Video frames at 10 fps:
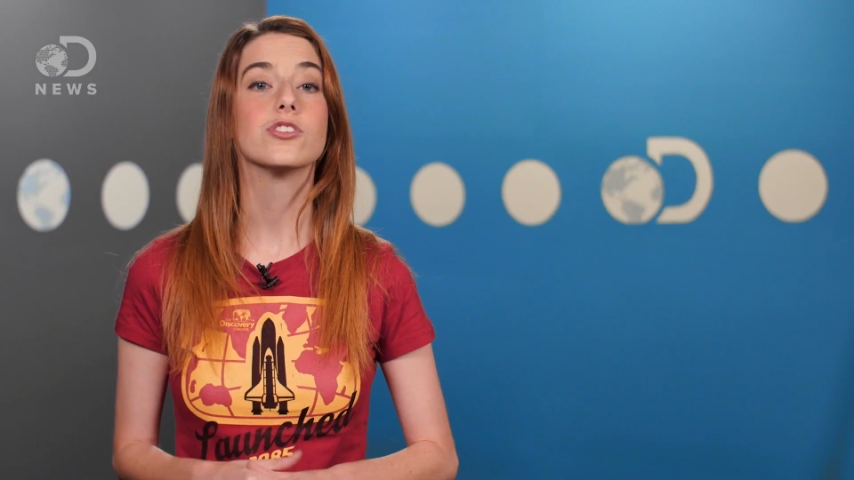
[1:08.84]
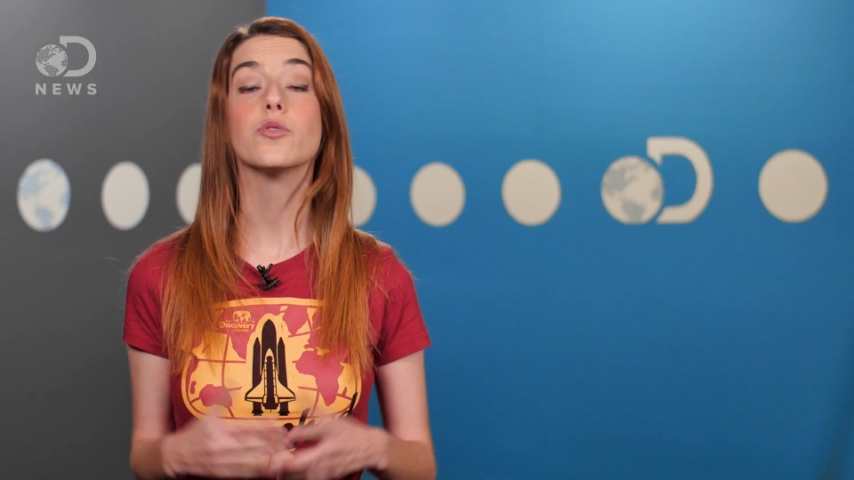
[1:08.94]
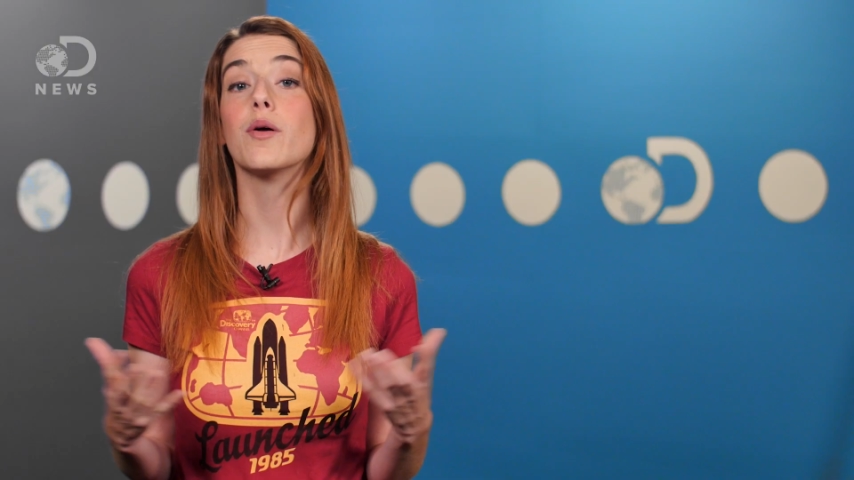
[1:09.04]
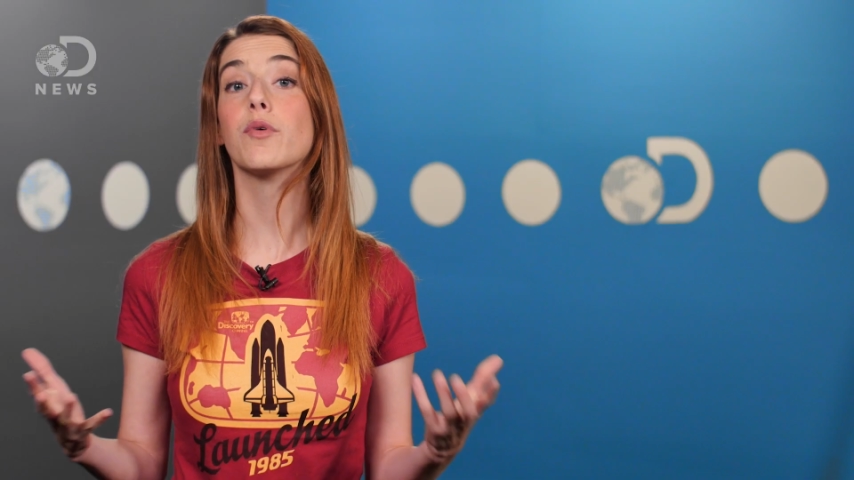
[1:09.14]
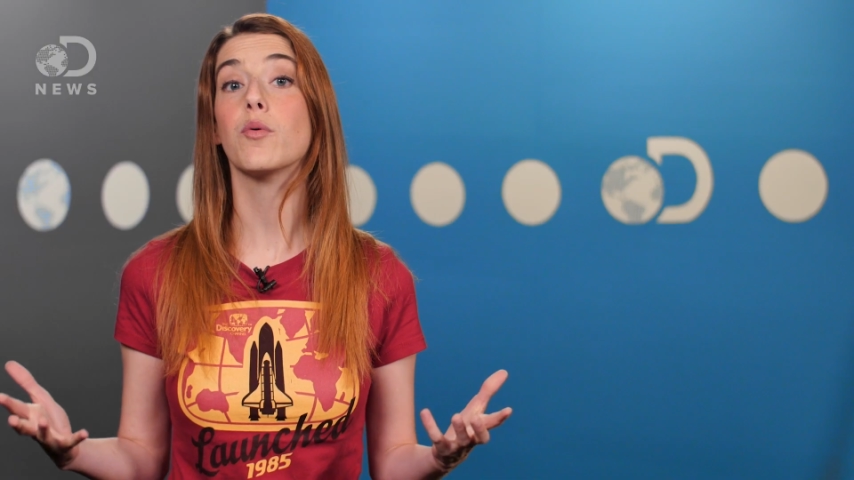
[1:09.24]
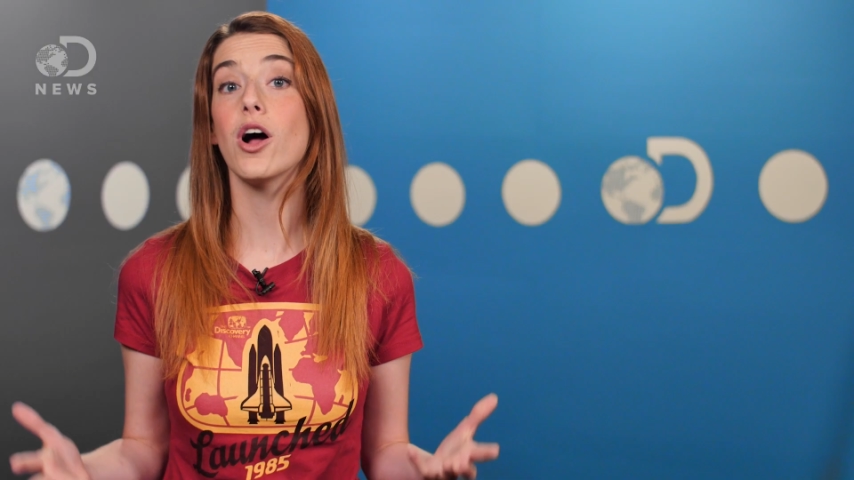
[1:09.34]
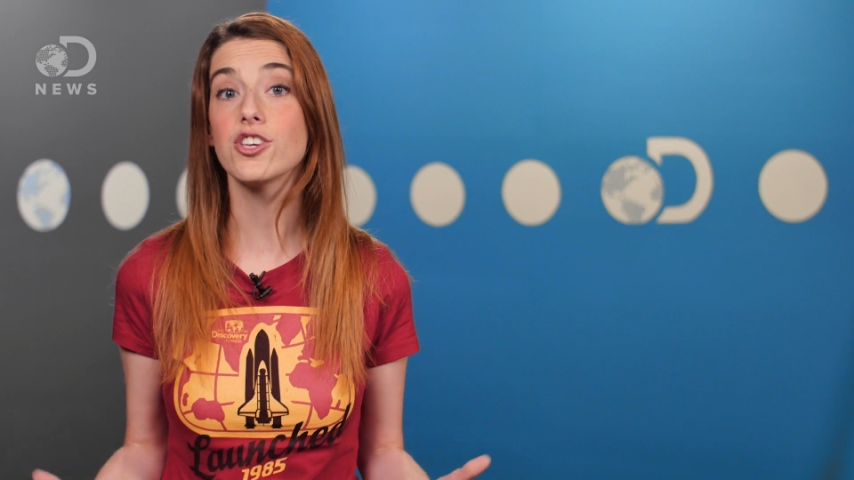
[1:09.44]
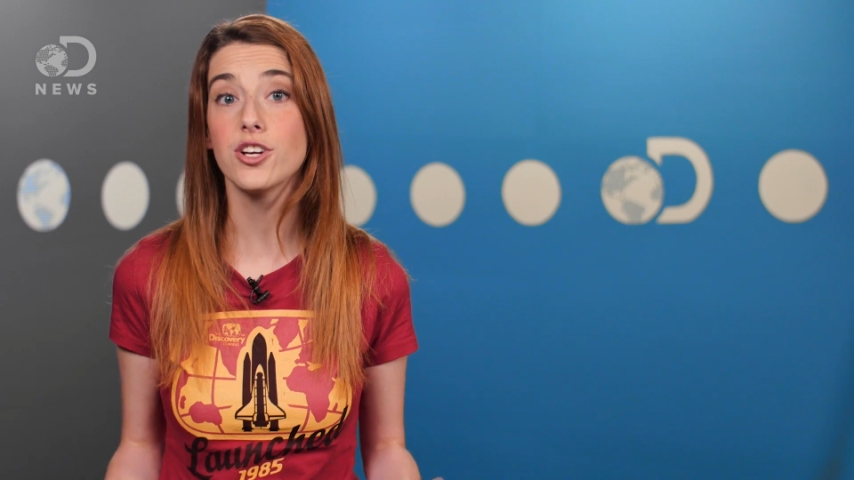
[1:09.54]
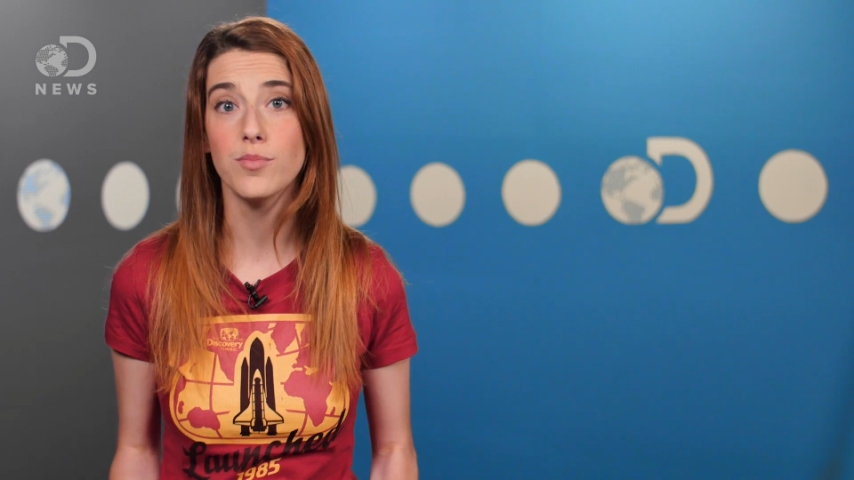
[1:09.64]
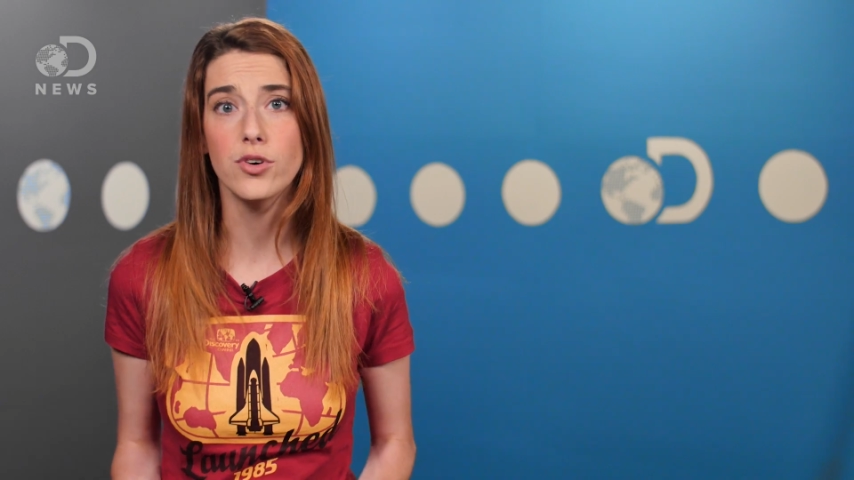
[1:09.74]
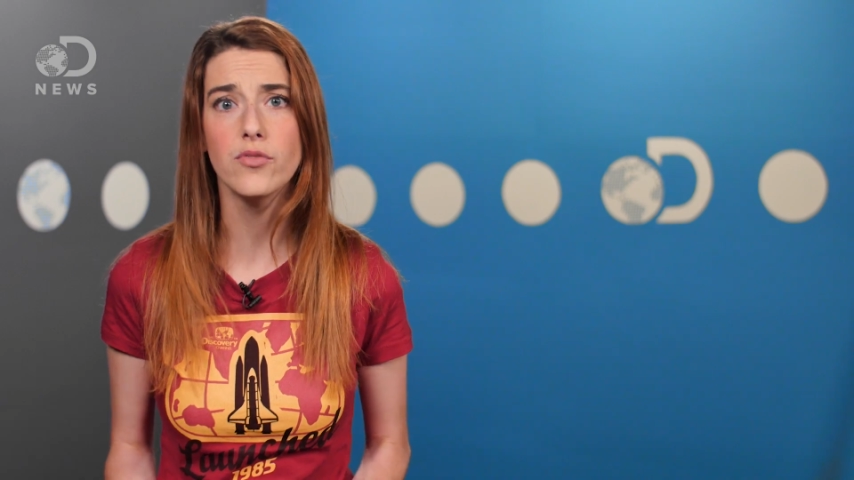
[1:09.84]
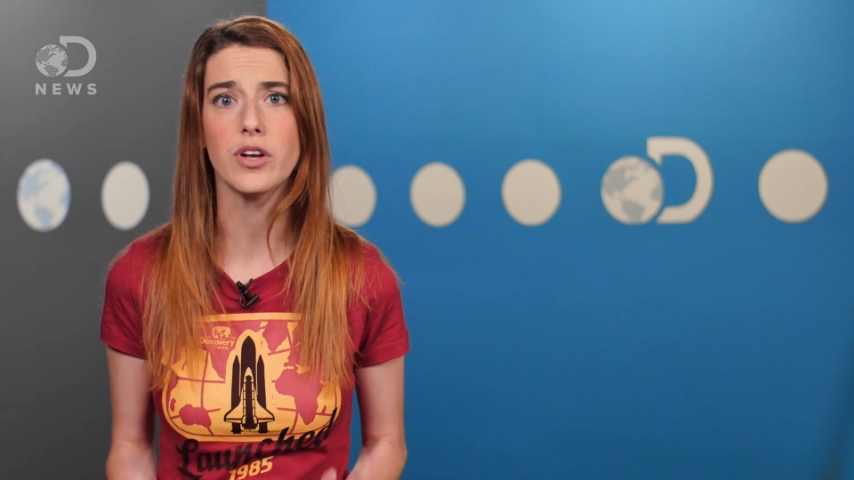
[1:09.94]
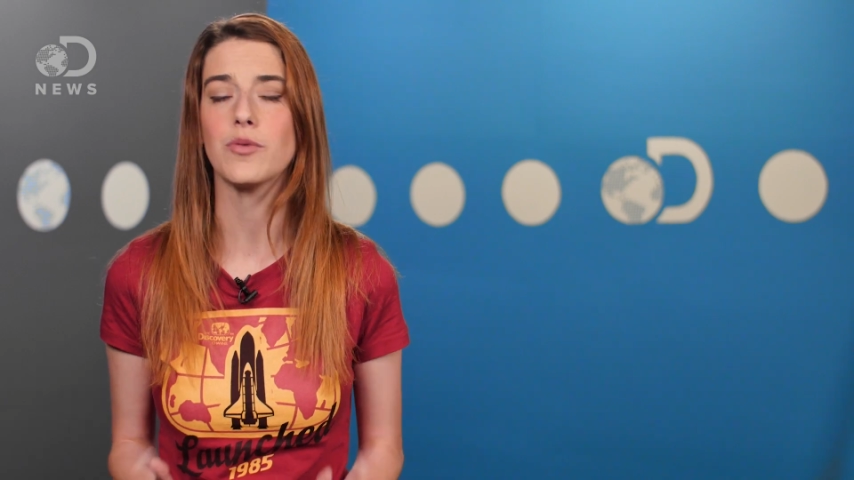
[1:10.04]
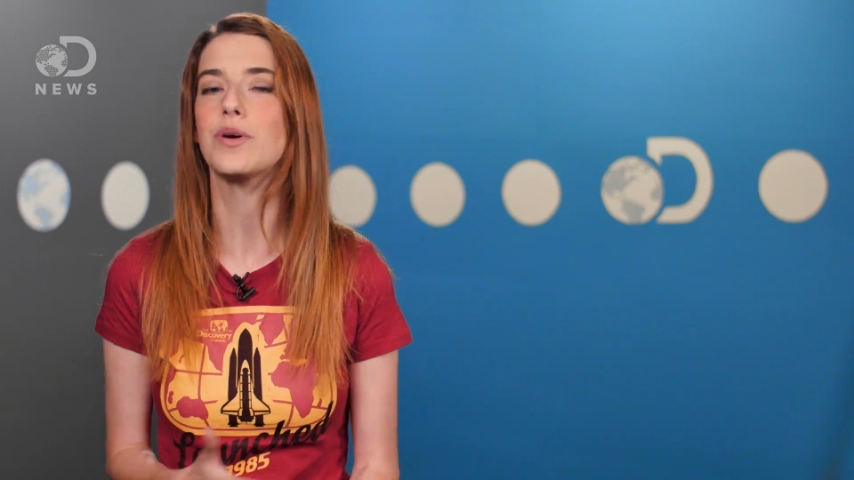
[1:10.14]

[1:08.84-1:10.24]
So when we're watching a movie,